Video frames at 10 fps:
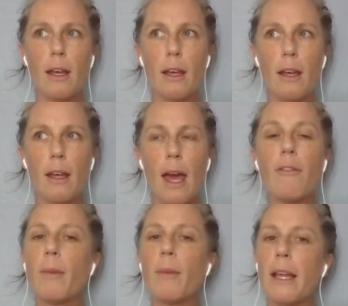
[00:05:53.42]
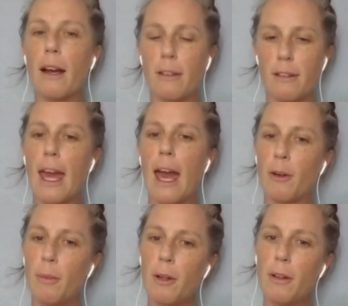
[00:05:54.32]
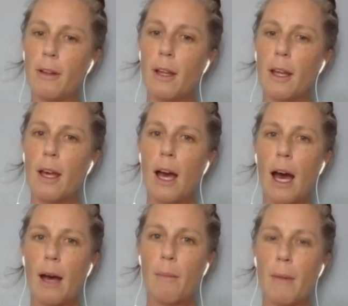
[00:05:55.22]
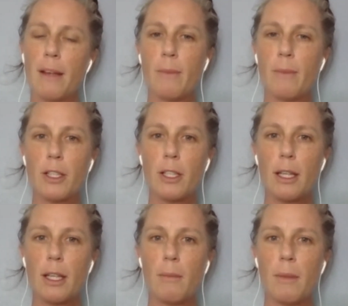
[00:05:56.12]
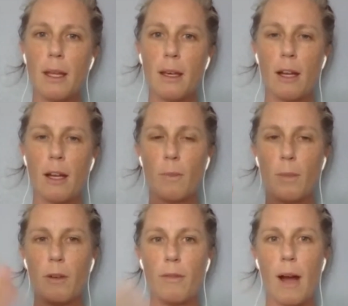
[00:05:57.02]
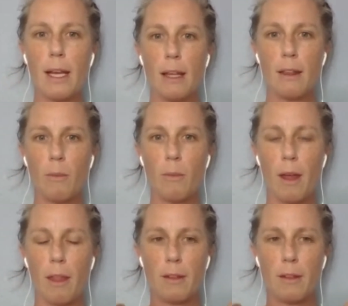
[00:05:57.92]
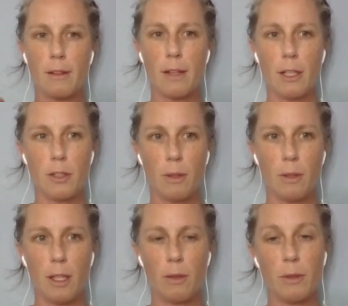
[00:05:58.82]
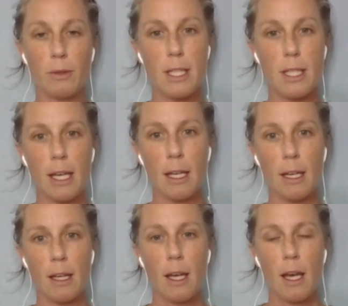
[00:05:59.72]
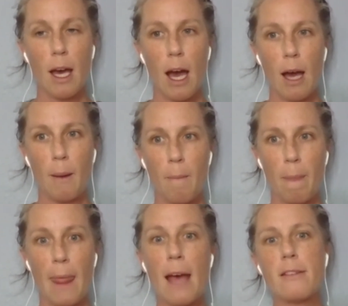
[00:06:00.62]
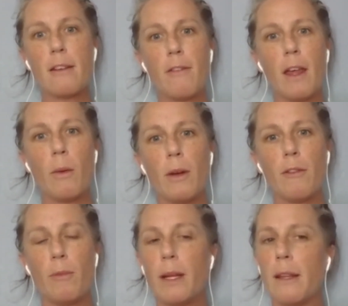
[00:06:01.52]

everybody else accountable, especially me kind of providing them with a schedule and routine, as if they would have been in the